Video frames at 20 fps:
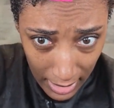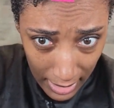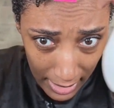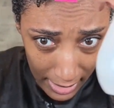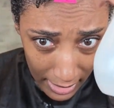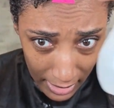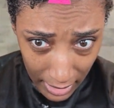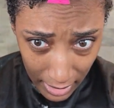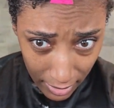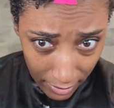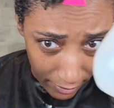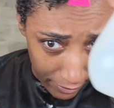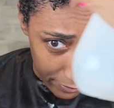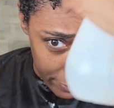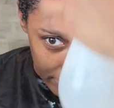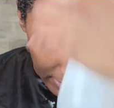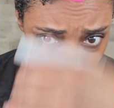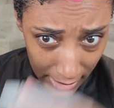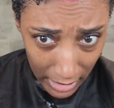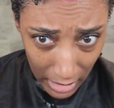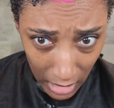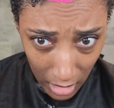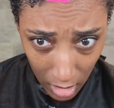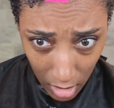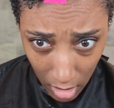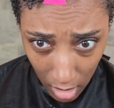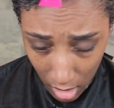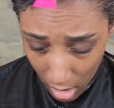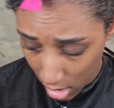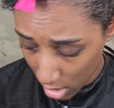any
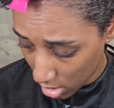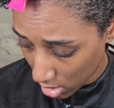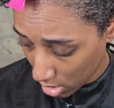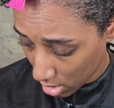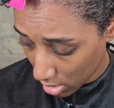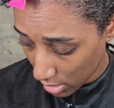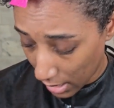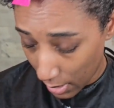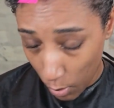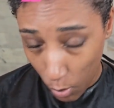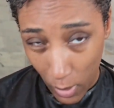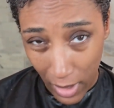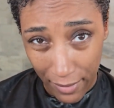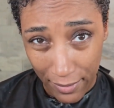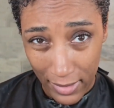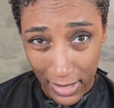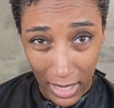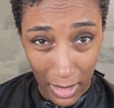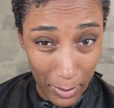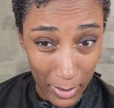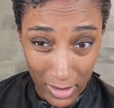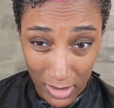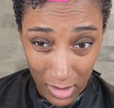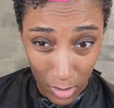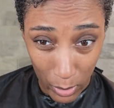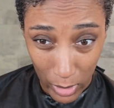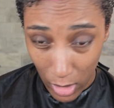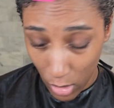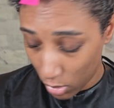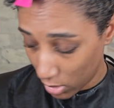flaking. That white flaky mess
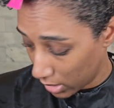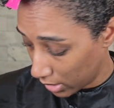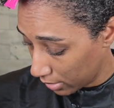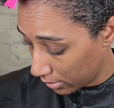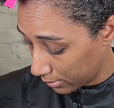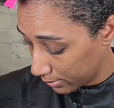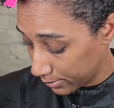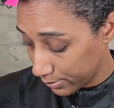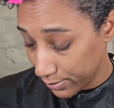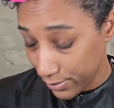that we don't like,